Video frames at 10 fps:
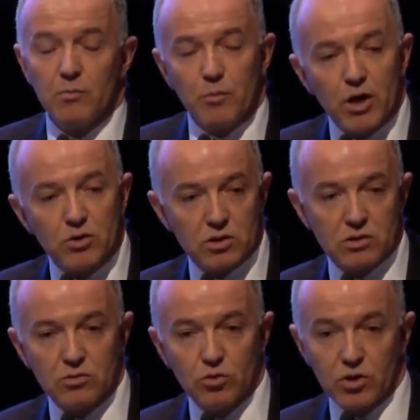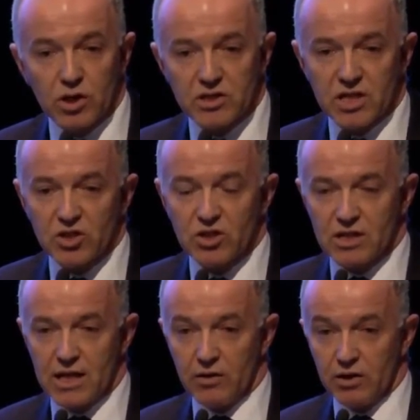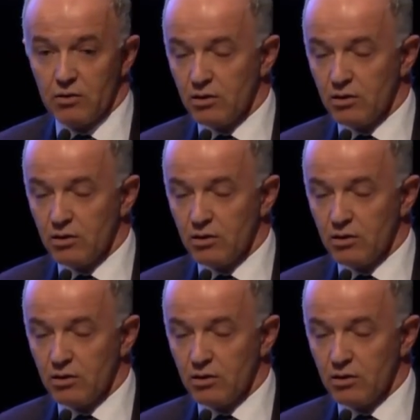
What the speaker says: Most organisations now,